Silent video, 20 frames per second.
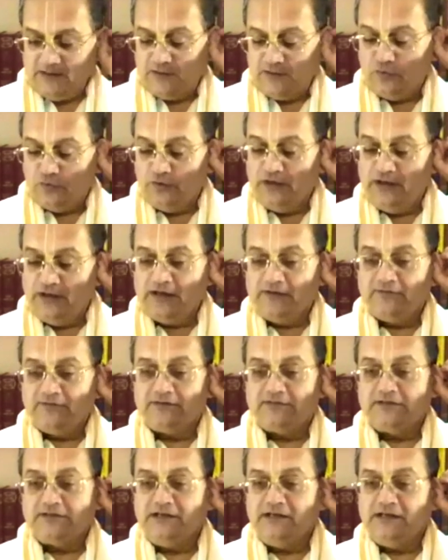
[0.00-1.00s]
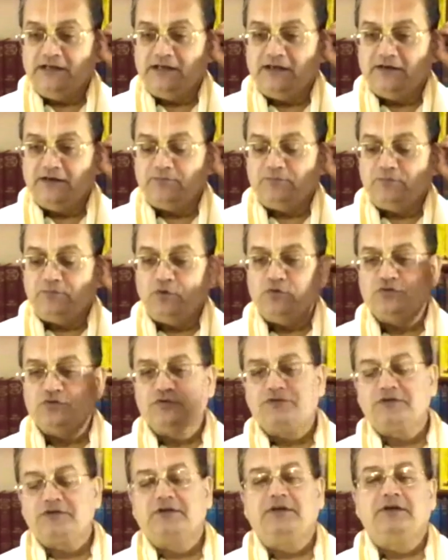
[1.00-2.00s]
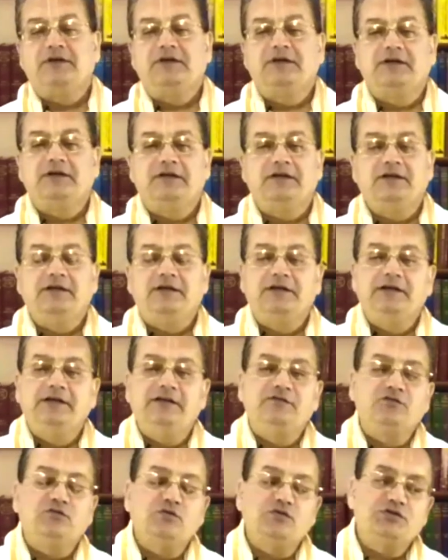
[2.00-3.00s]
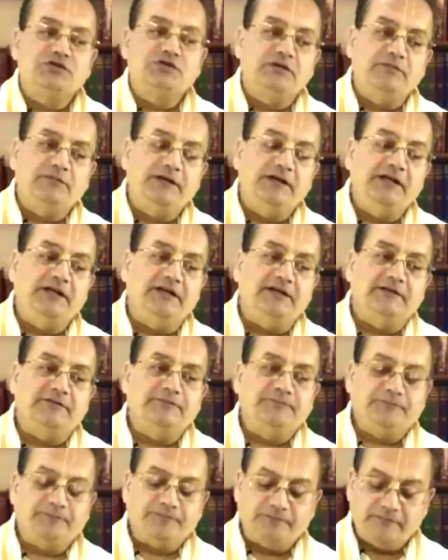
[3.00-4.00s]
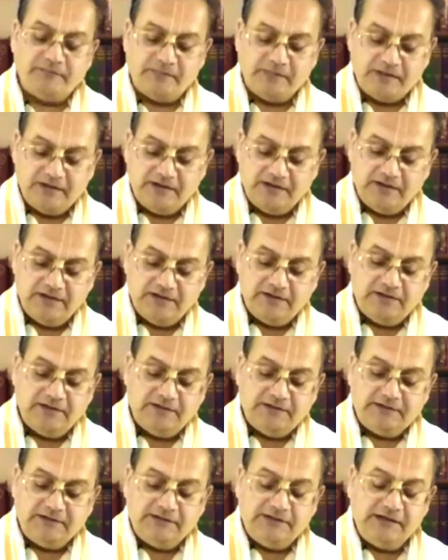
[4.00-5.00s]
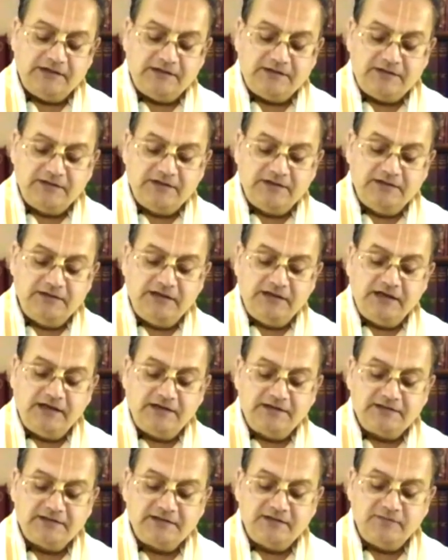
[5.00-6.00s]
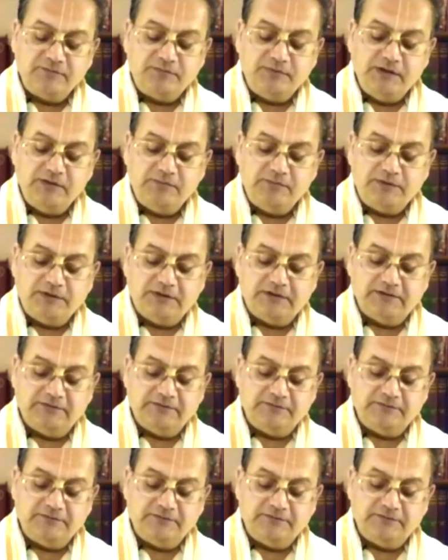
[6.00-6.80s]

Today I was reading a post in social media that there are some people